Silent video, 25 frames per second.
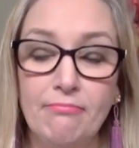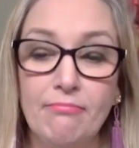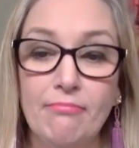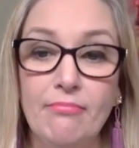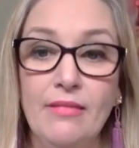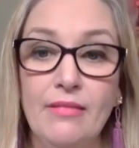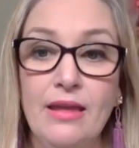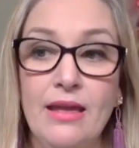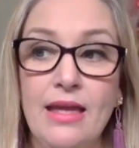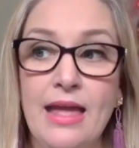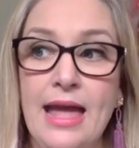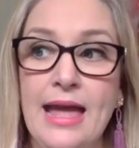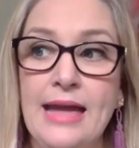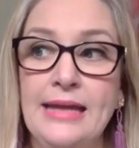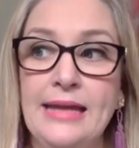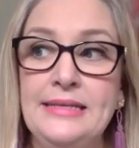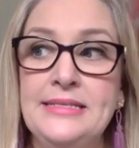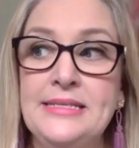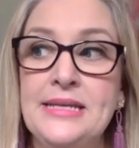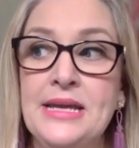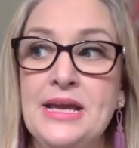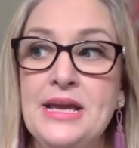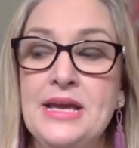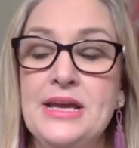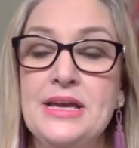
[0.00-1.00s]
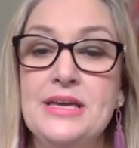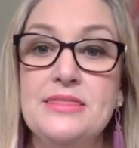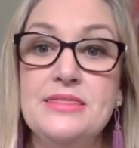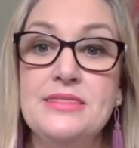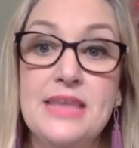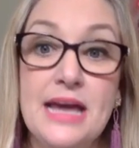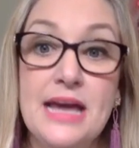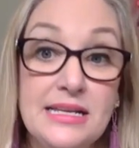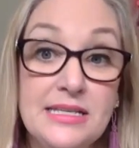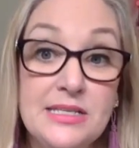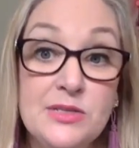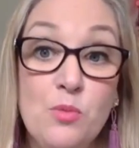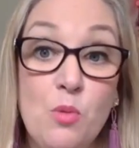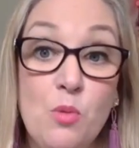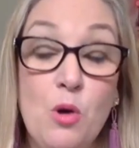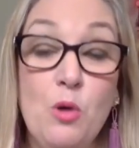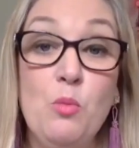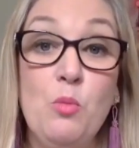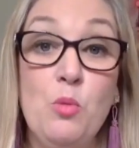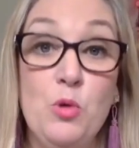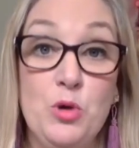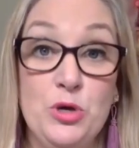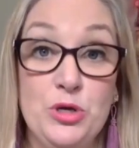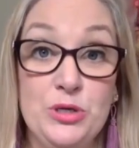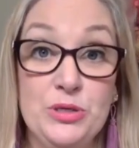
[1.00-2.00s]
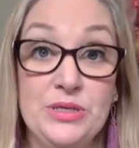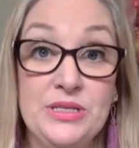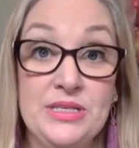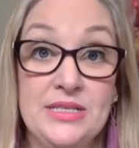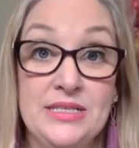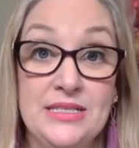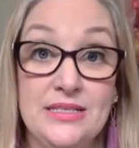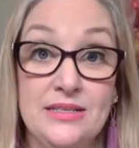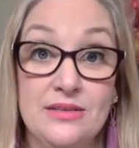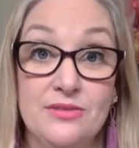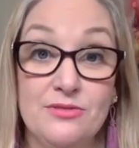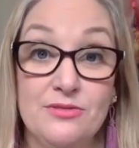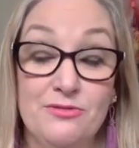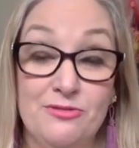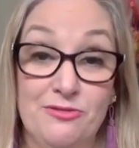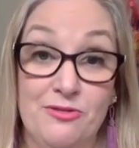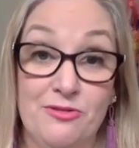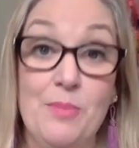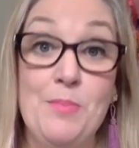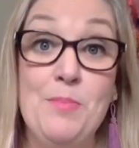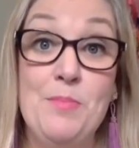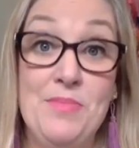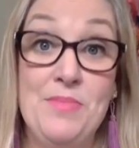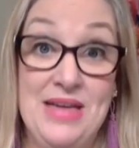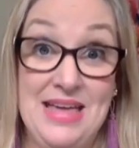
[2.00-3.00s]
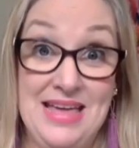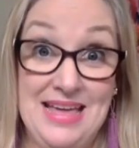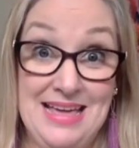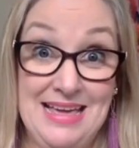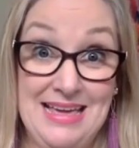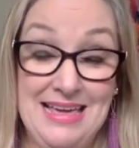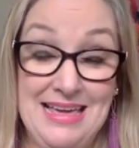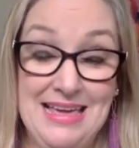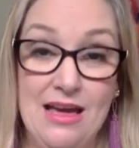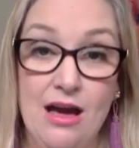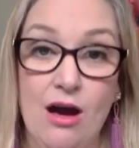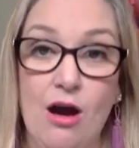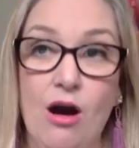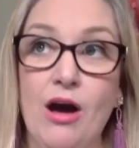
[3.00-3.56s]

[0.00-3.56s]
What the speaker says: And that's what works for me.